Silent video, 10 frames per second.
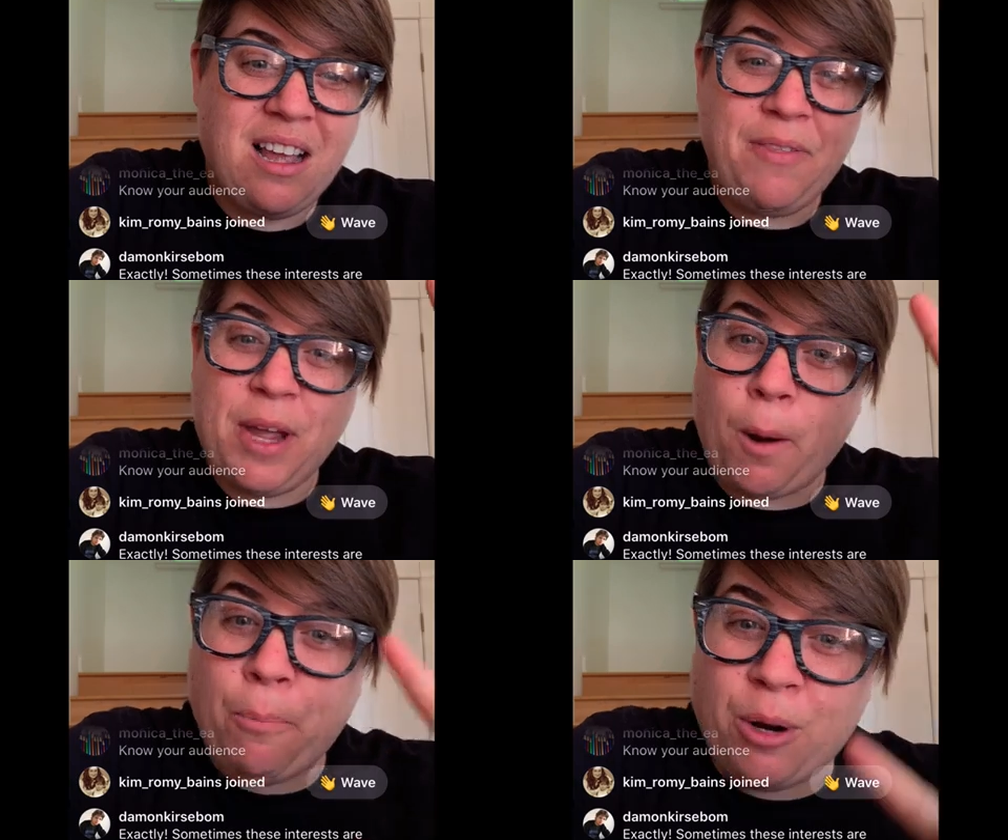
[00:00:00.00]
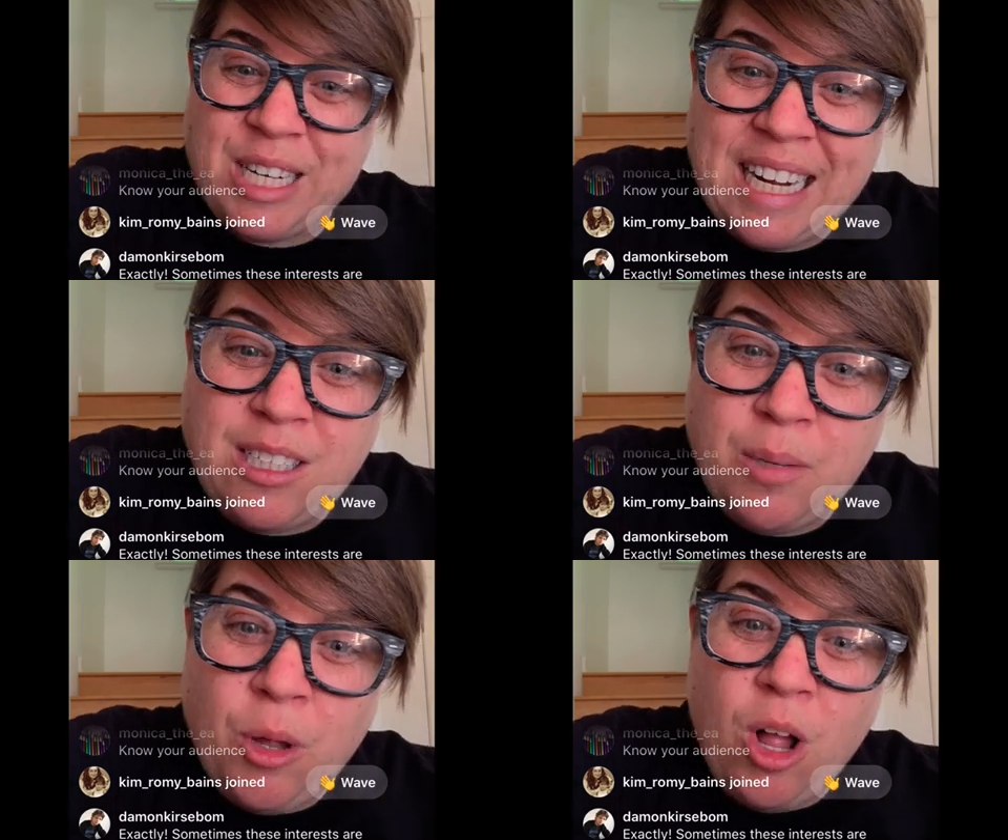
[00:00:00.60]
they're
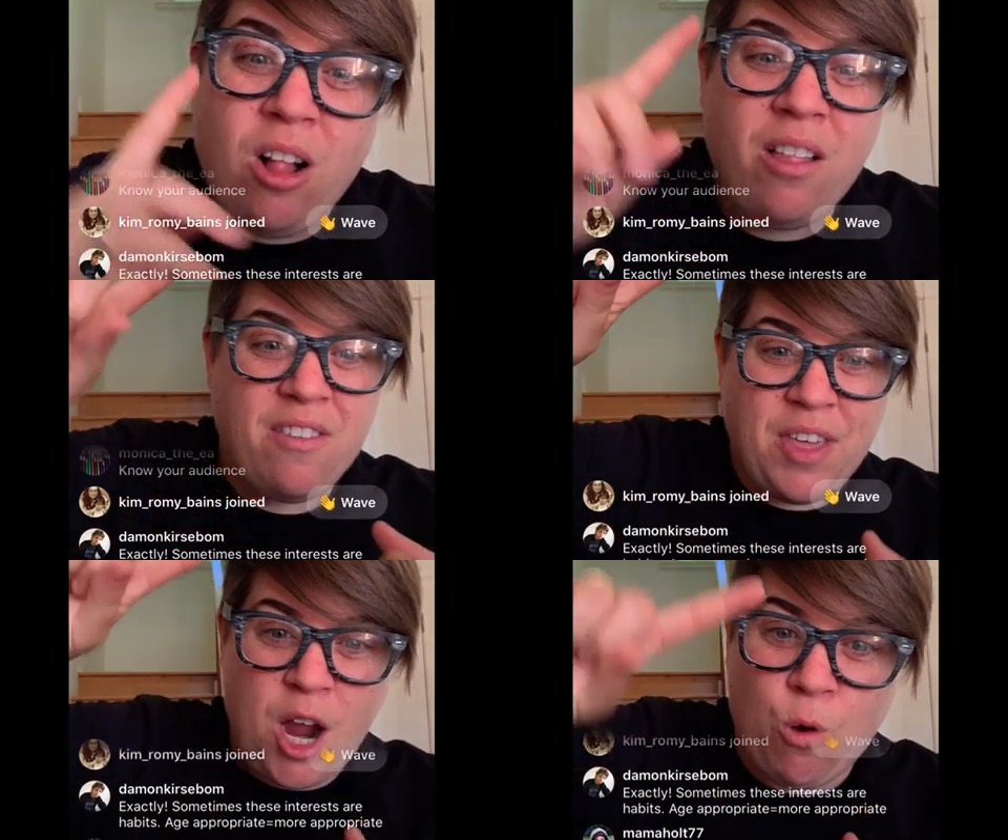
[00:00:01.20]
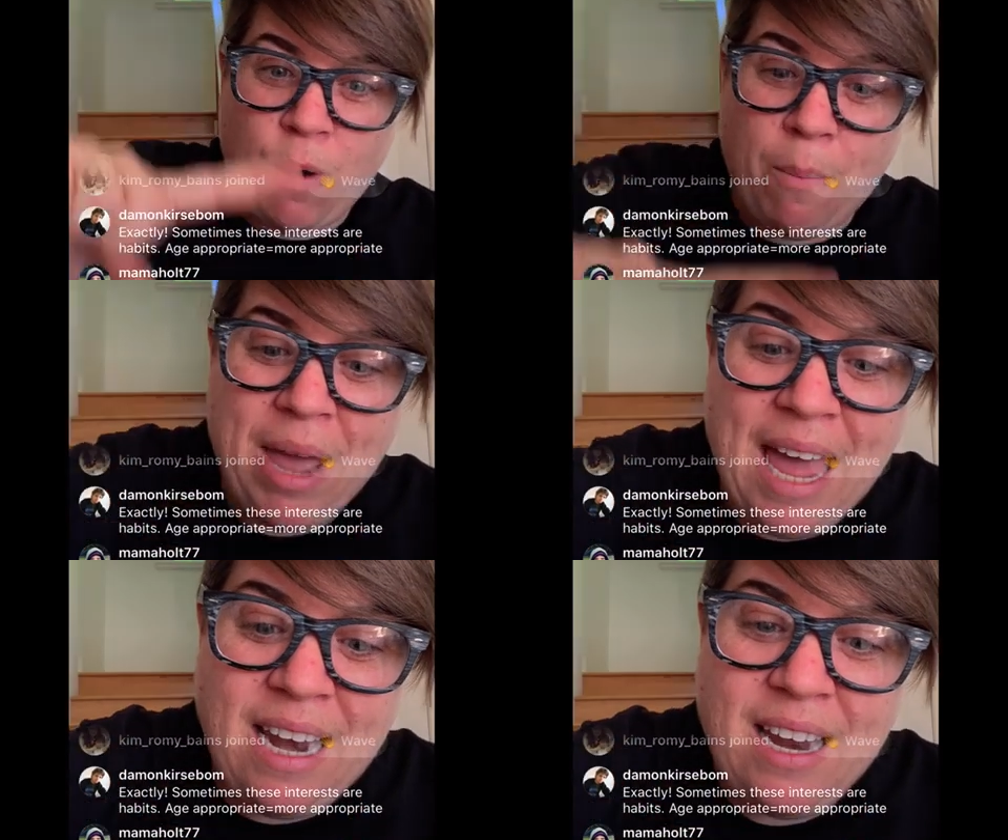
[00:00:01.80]
predictable, they are
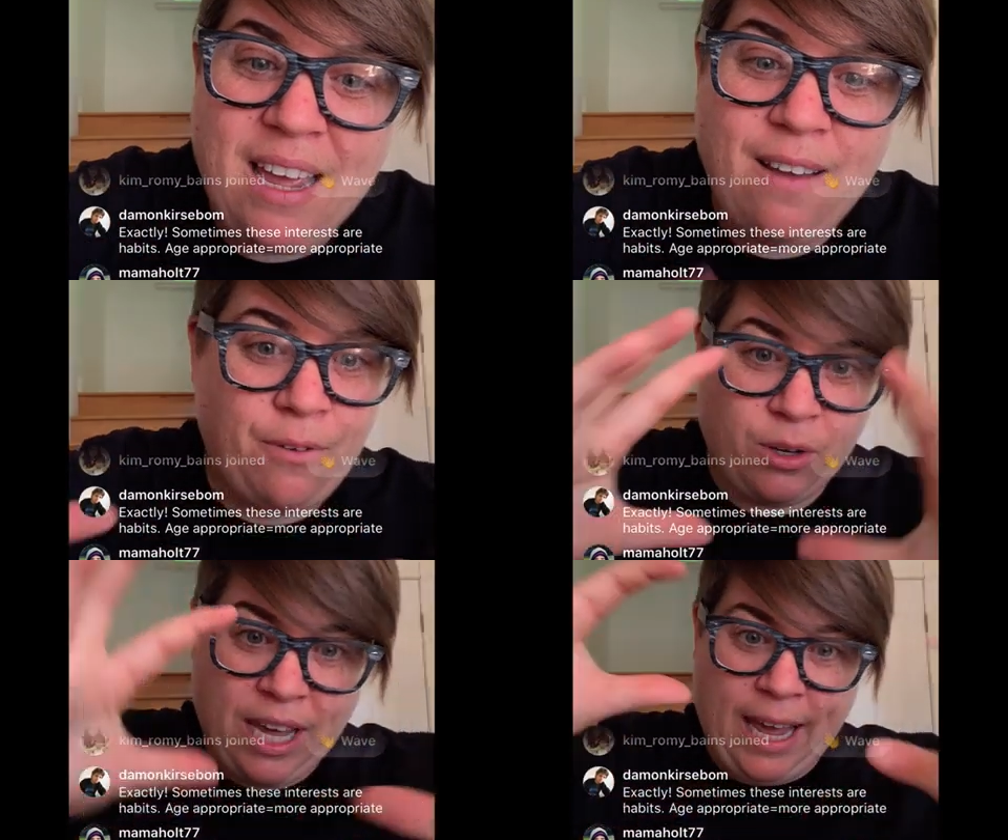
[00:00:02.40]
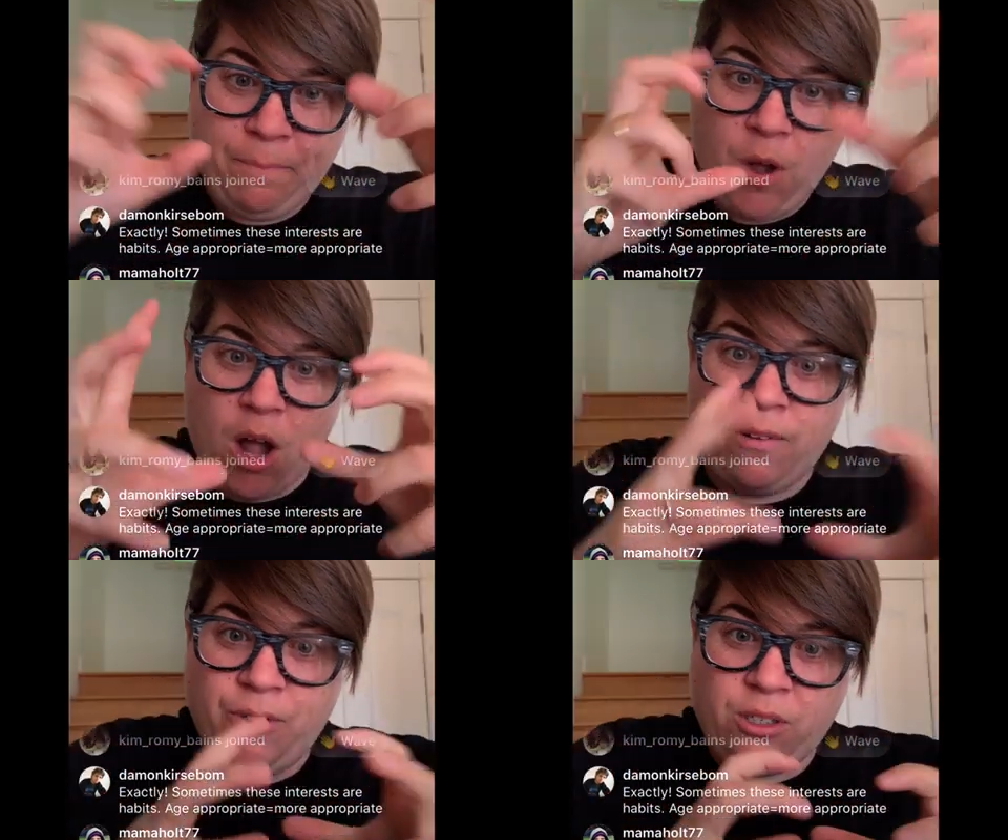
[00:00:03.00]
repetitive, okay? All
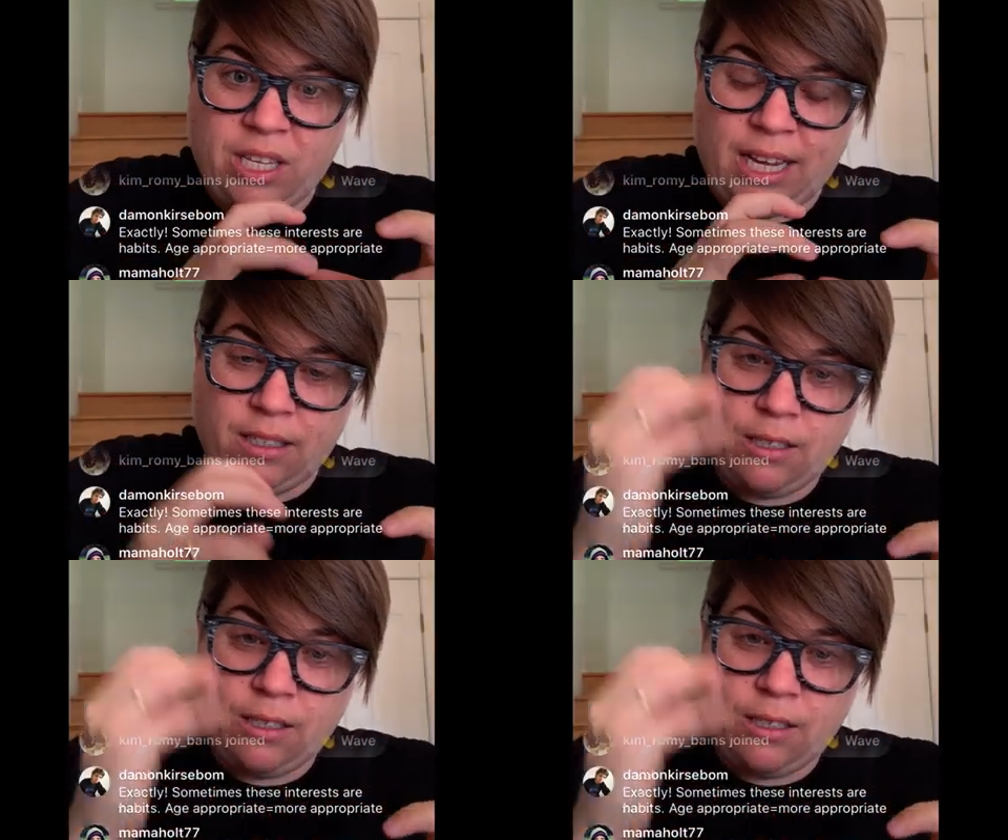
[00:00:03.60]
of those things.